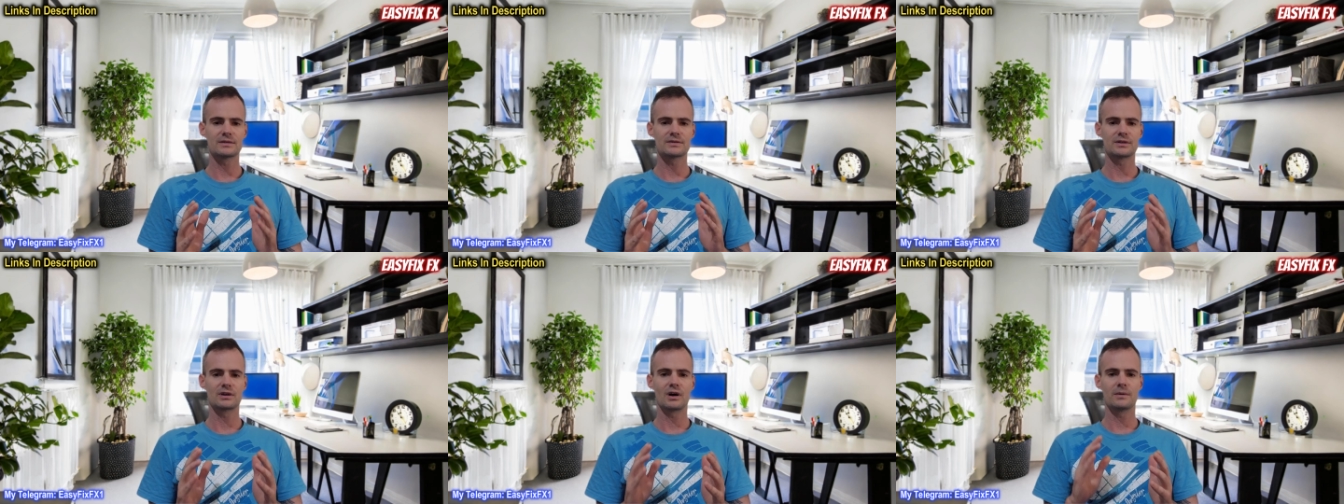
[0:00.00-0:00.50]
so
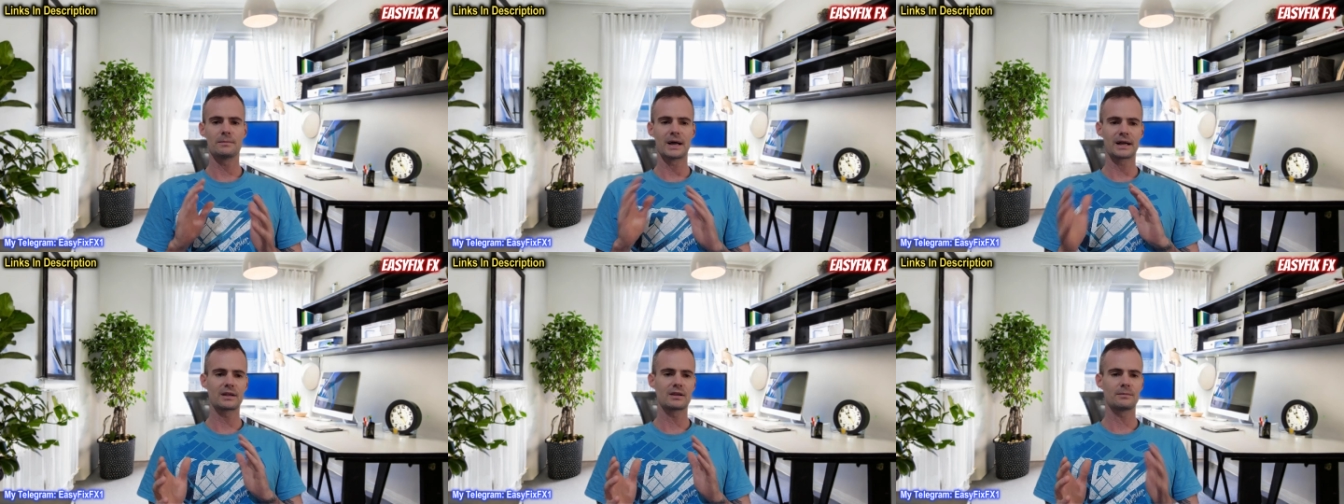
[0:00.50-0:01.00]
you go
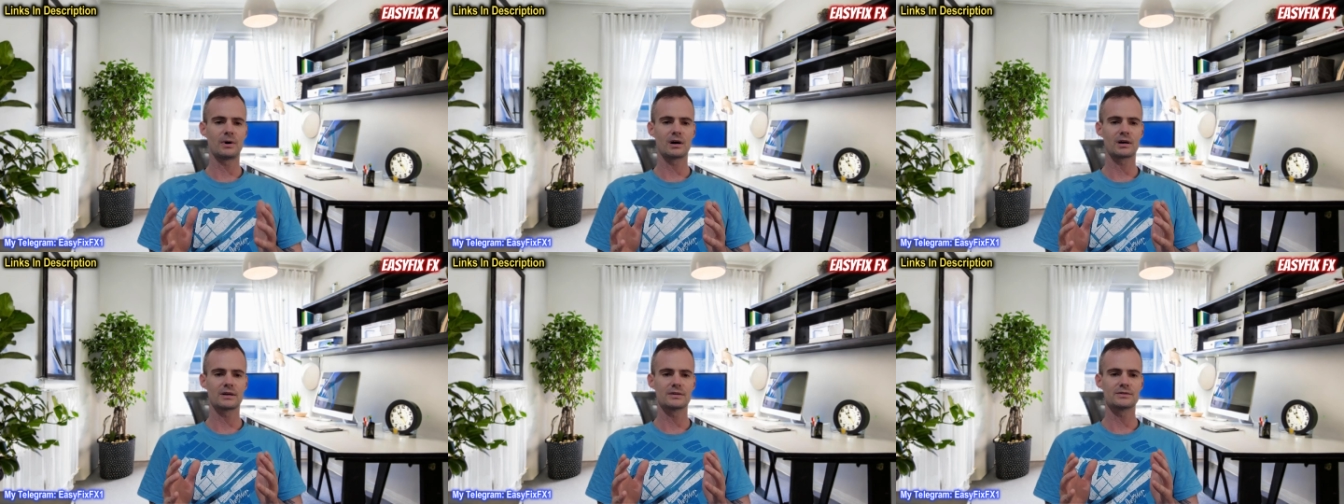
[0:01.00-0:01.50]
back in the
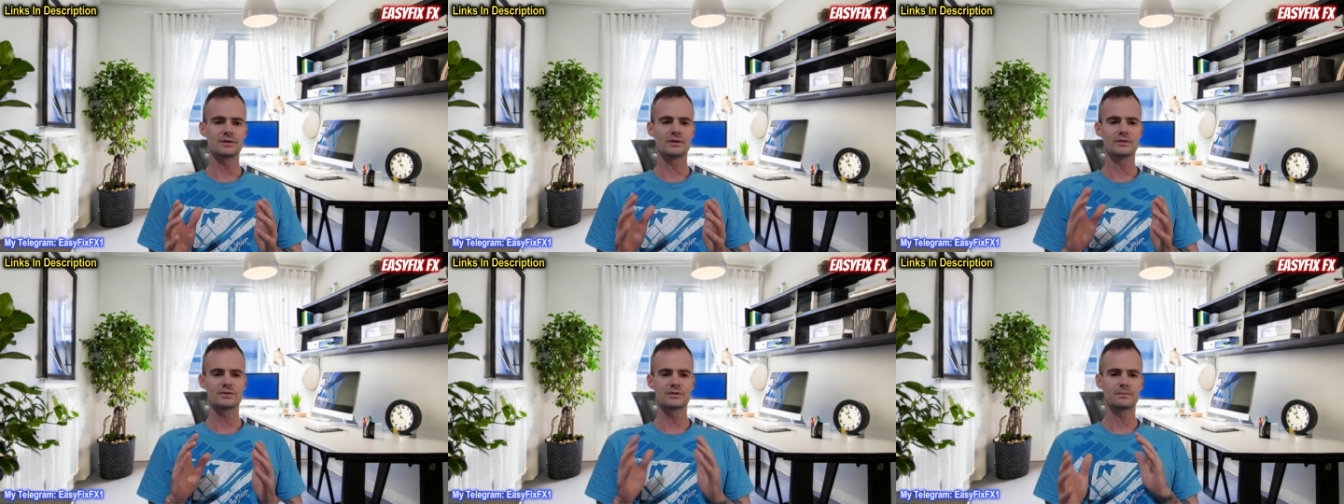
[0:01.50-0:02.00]
markets you do
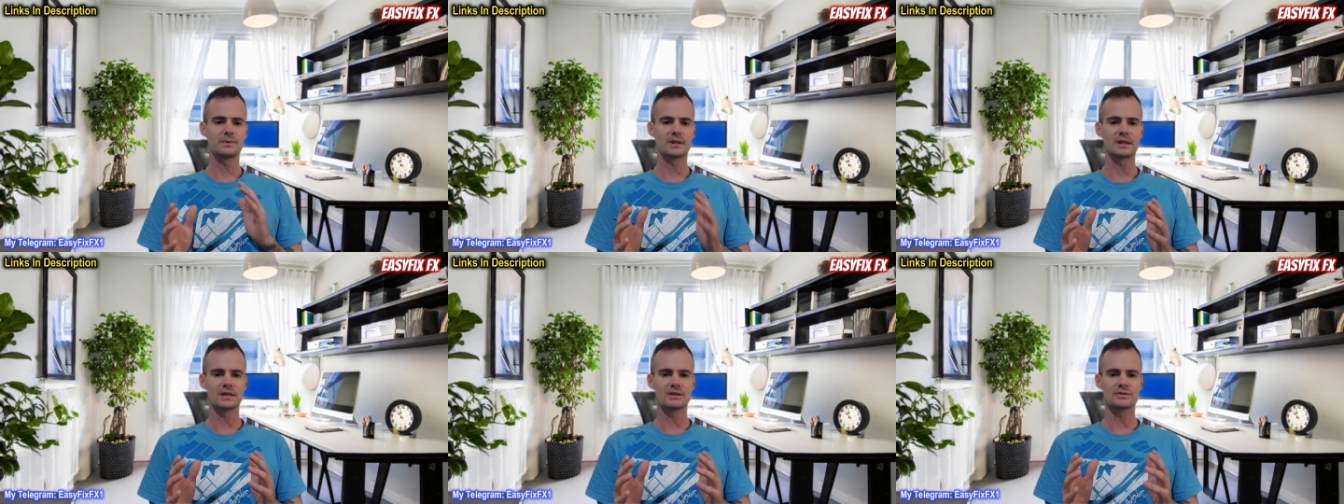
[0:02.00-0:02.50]
stupid
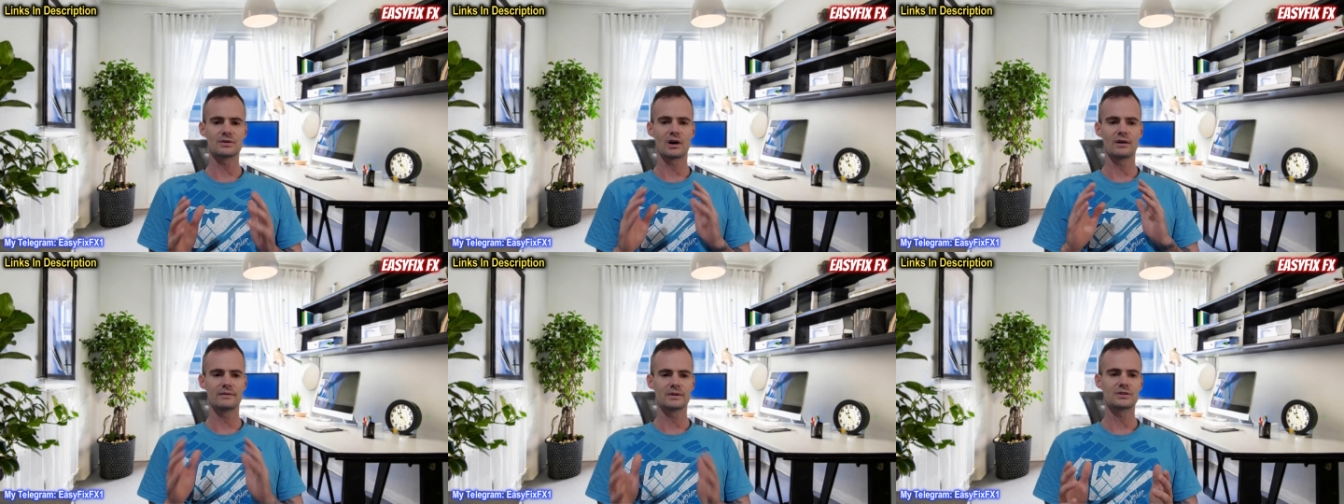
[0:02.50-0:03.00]
things you
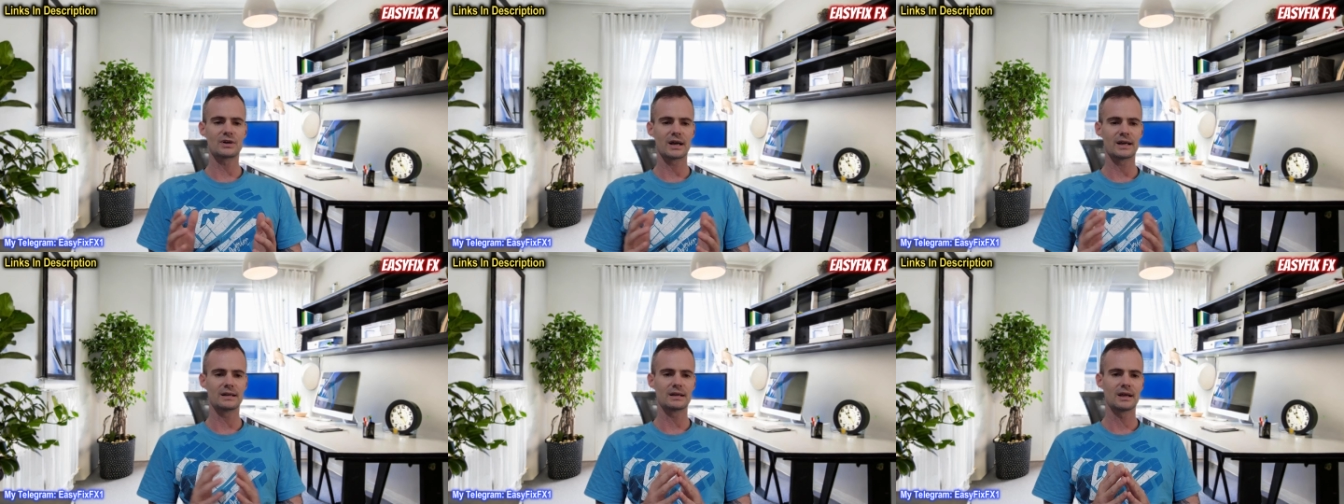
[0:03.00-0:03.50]

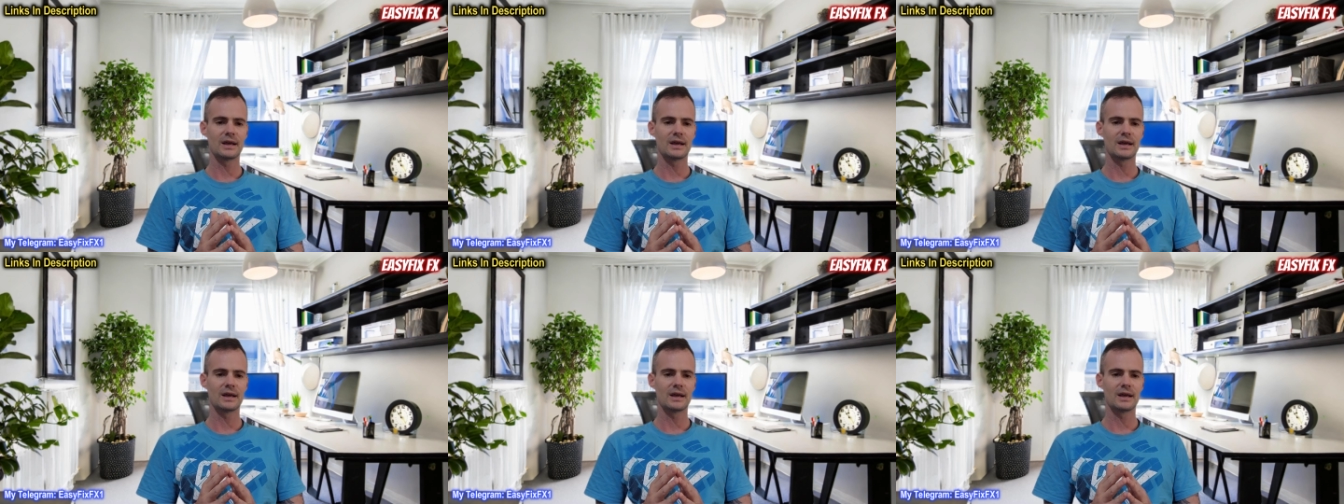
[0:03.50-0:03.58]
overtrade